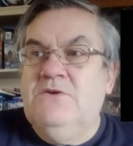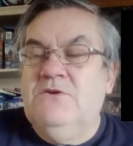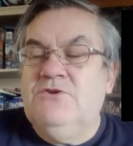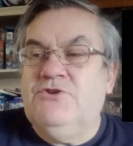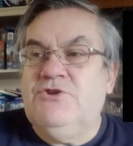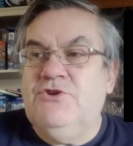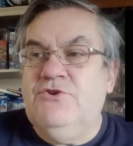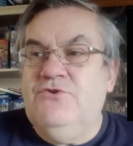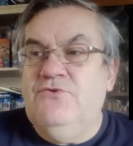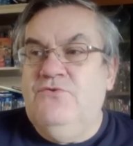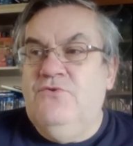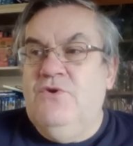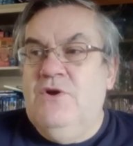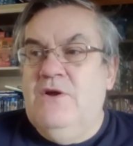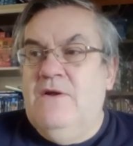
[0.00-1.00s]

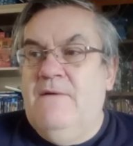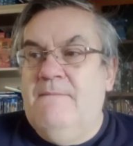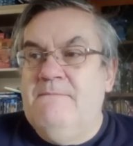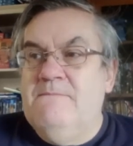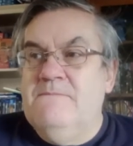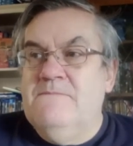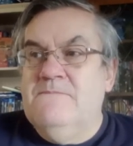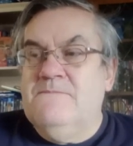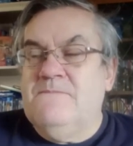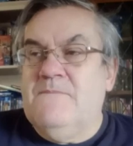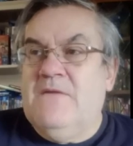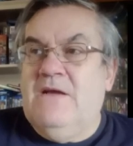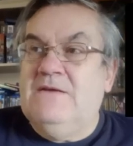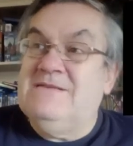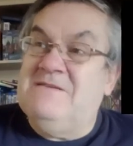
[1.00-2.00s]
to,
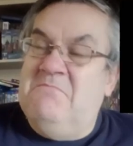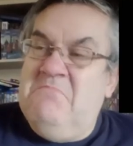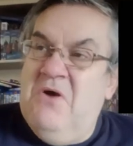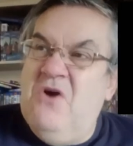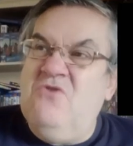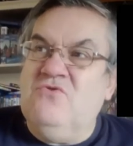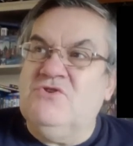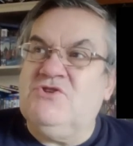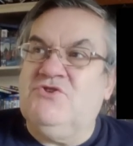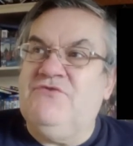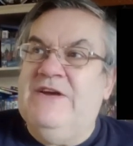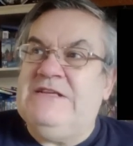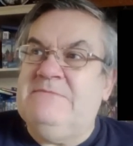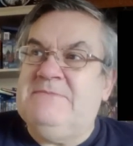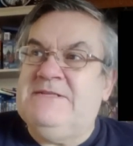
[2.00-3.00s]
I suppose, a
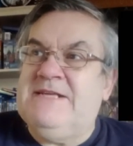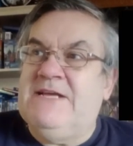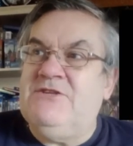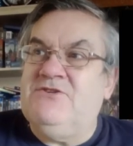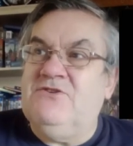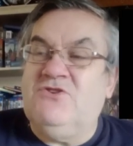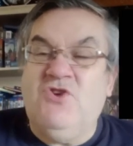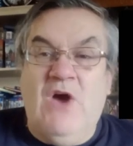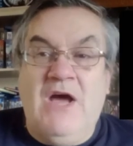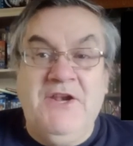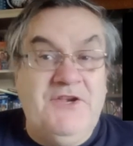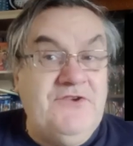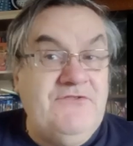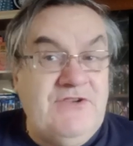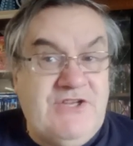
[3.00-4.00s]
greater potential to
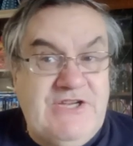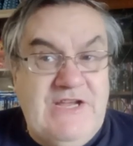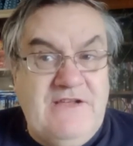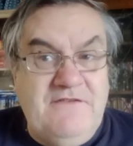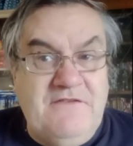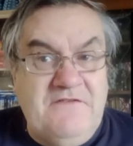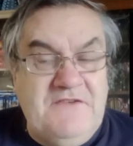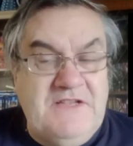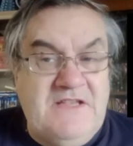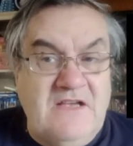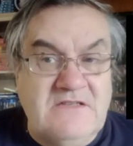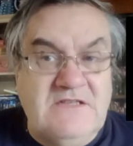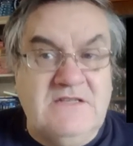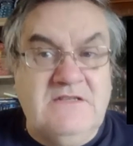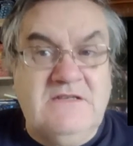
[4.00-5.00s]
underachieve if it
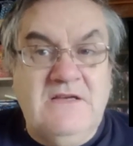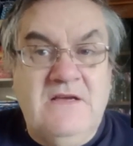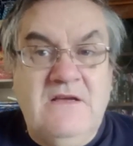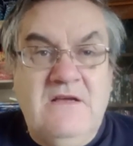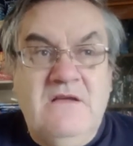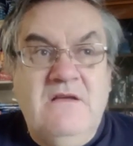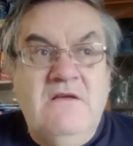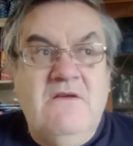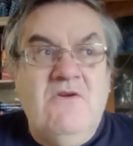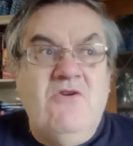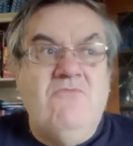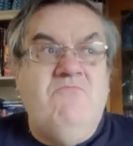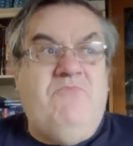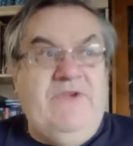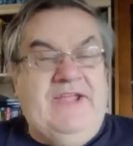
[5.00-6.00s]
doesn't
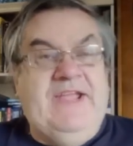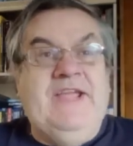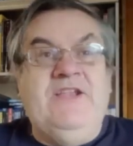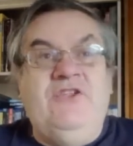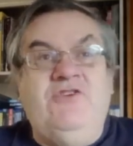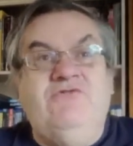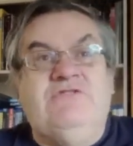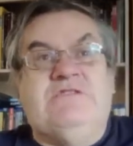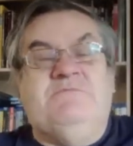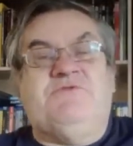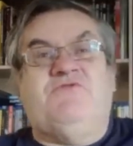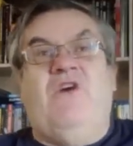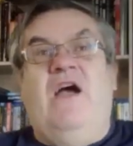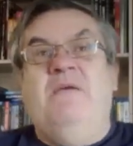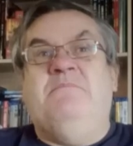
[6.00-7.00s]
bring in new
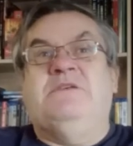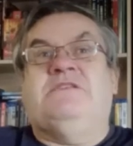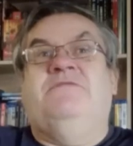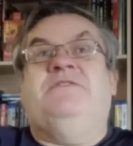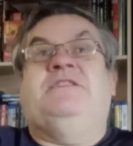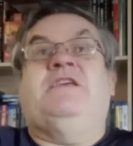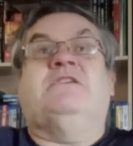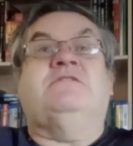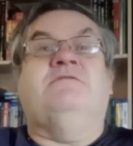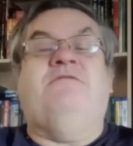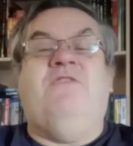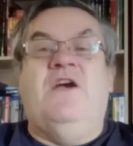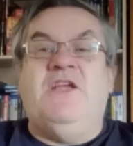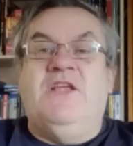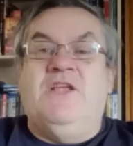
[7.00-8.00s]
subscribers, if it doesn't
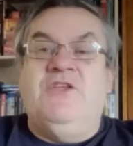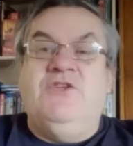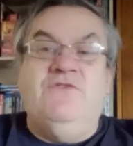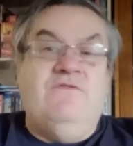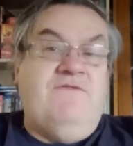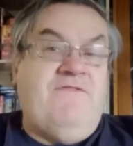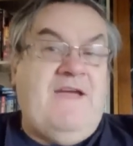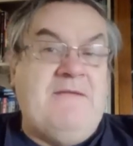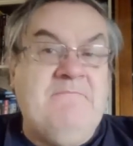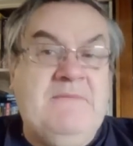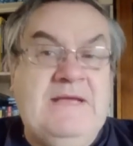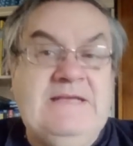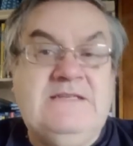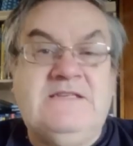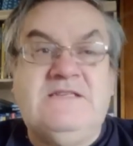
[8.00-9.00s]
find a new fan
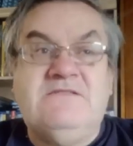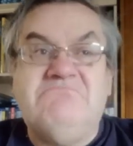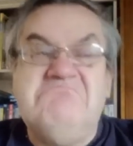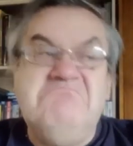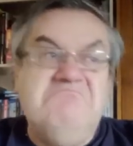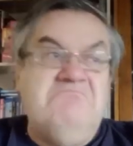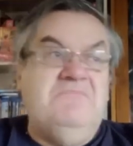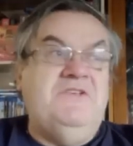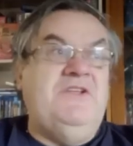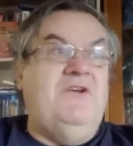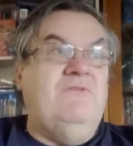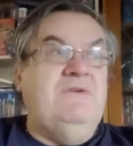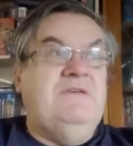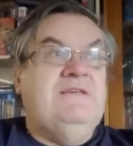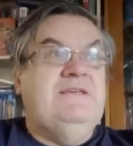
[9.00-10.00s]
base. You know,